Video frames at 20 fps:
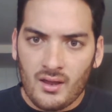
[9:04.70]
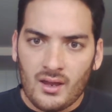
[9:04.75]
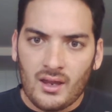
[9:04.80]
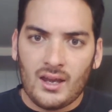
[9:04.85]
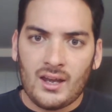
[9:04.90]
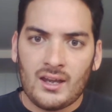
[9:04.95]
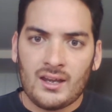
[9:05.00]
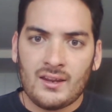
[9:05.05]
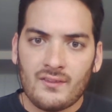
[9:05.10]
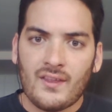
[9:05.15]

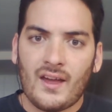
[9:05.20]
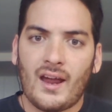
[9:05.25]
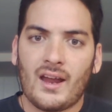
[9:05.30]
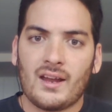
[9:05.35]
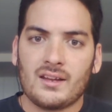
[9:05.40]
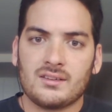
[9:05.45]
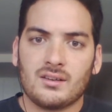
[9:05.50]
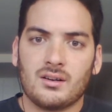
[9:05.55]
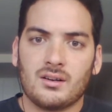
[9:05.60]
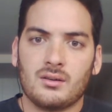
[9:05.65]
and in
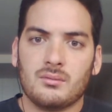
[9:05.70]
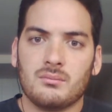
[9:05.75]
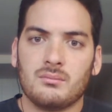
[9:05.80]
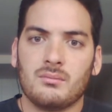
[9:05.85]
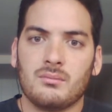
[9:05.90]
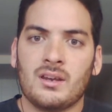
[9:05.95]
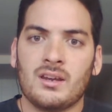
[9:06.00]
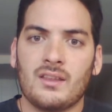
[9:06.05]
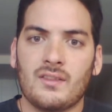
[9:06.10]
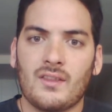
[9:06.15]

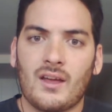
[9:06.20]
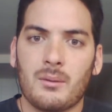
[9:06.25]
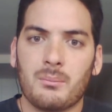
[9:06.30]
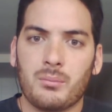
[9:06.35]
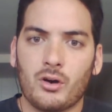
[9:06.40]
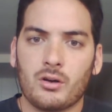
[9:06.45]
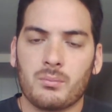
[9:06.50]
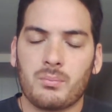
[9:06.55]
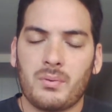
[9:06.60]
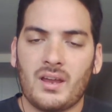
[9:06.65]
that
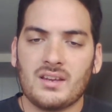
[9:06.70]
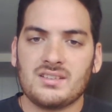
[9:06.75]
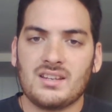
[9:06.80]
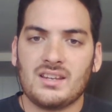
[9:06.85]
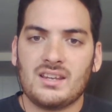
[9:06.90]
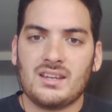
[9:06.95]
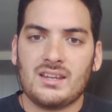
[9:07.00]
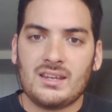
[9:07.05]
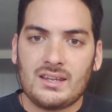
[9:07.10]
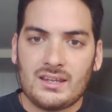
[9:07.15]
book,
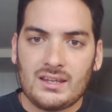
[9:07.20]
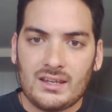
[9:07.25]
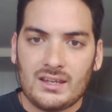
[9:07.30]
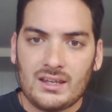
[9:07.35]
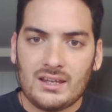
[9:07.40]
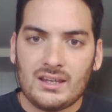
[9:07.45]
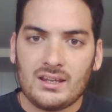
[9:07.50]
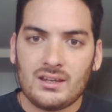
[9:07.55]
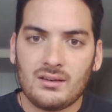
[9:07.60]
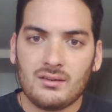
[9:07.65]

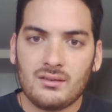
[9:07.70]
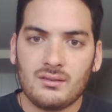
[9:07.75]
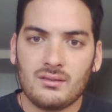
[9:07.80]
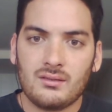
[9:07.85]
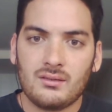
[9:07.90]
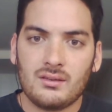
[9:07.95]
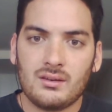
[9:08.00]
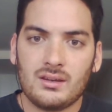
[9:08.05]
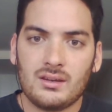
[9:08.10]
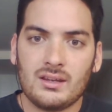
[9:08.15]
basically
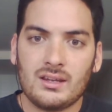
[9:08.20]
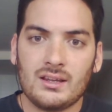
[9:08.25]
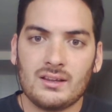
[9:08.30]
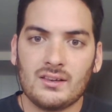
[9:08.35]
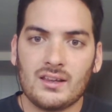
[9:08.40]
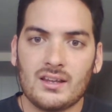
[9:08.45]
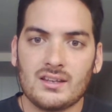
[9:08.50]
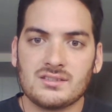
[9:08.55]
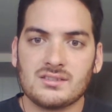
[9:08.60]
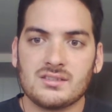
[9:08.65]
he
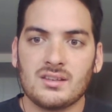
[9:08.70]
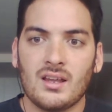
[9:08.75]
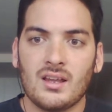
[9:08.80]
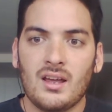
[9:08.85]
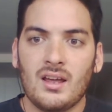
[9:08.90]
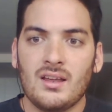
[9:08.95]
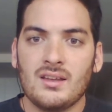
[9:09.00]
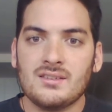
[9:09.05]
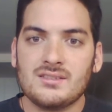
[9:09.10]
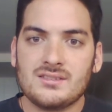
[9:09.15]
lists
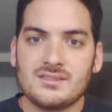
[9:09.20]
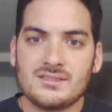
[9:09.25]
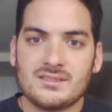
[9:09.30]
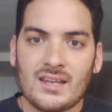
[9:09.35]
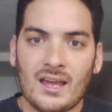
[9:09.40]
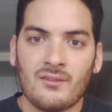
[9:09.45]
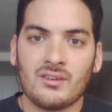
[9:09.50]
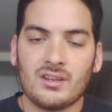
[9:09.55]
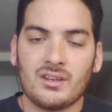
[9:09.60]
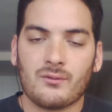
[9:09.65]

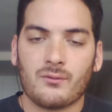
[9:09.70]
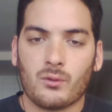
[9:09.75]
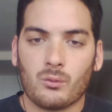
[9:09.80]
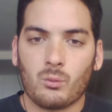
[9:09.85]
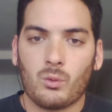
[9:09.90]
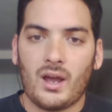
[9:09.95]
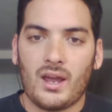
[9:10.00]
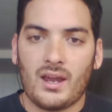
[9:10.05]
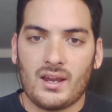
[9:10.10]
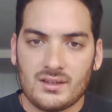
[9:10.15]
7
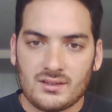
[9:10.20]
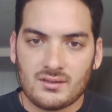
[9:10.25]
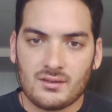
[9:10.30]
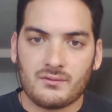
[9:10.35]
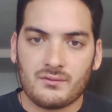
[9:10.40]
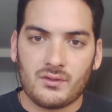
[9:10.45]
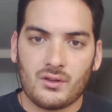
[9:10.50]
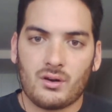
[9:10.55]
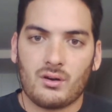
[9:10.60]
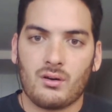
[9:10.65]
different ways
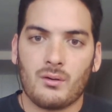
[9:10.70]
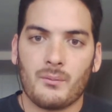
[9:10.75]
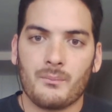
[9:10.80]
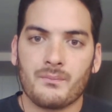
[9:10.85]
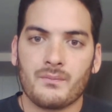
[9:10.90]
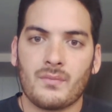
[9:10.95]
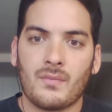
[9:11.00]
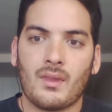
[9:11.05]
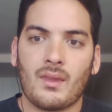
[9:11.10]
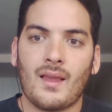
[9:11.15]
of
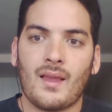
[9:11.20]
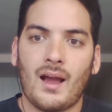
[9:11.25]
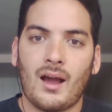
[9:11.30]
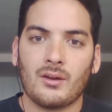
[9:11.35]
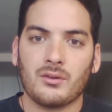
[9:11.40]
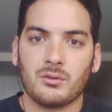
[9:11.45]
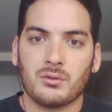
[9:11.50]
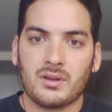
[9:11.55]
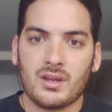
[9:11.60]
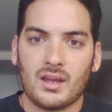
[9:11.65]
how
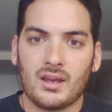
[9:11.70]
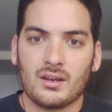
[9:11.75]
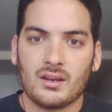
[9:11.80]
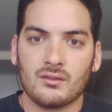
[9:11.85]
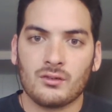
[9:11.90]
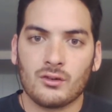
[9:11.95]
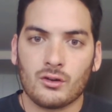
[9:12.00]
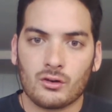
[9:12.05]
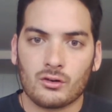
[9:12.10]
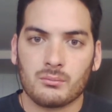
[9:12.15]
you
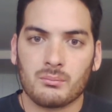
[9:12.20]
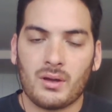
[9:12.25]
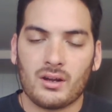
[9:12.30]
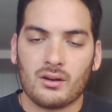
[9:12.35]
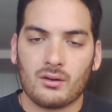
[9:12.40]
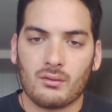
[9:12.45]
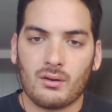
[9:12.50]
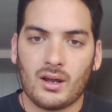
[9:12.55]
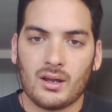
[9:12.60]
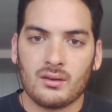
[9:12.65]
can learn
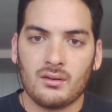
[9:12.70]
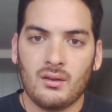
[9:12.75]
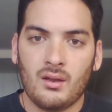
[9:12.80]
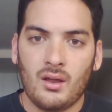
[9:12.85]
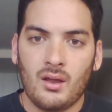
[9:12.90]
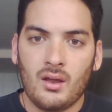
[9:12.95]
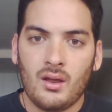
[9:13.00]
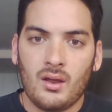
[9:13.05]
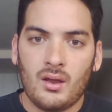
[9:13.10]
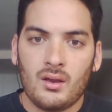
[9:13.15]
better, right?
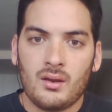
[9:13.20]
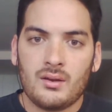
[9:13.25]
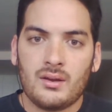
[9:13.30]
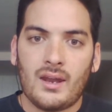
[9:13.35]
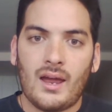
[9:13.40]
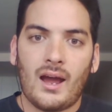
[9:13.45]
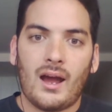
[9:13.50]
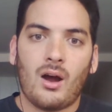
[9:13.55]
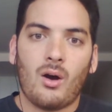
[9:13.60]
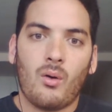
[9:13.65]

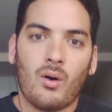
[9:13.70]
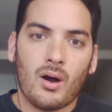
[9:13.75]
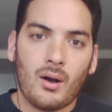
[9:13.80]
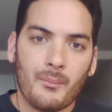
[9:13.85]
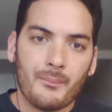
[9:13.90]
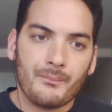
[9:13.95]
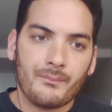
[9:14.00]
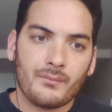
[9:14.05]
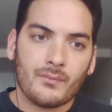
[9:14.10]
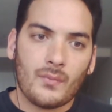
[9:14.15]
Now,
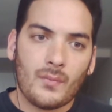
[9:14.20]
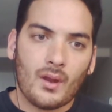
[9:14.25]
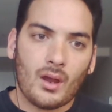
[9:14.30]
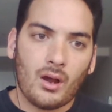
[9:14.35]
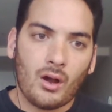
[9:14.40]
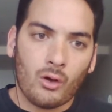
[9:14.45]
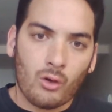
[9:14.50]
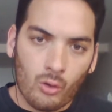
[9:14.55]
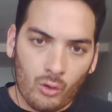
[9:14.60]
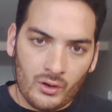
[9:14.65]

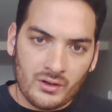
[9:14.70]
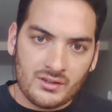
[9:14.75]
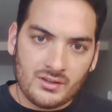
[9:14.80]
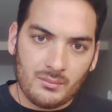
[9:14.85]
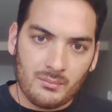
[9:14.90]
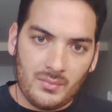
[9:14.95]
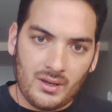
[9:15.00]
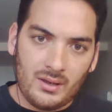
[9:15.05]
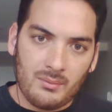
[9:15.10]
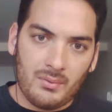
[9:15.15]
according
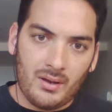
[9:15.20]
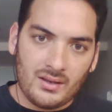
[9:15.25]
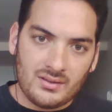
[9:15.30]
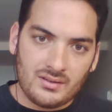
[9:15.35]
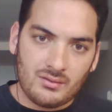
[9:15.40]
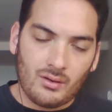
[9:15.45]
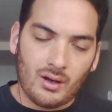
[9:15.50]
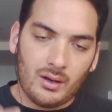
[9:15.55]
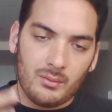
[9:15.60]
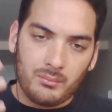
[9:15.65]
to me,
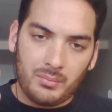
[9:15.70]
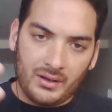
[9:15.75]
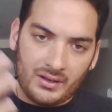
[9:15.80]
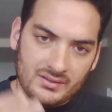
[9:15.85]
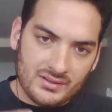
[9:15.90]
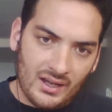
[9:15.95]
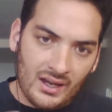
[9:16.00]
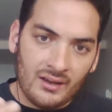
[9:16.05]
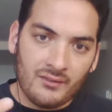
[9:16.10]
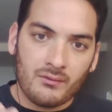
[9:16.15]
basically, right,
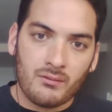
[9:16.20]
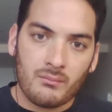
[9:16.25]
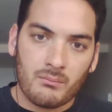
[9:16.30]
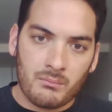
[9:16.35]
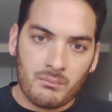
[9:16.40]
because I've